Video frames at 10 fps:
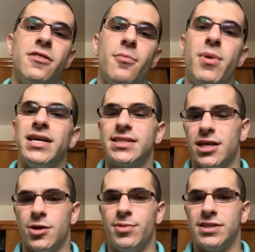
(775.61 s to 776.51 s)
the best
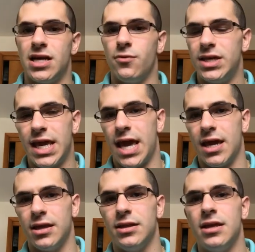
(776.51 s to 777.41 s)
therapist that we
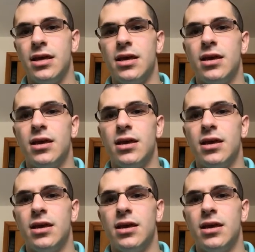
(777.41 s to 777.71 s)
can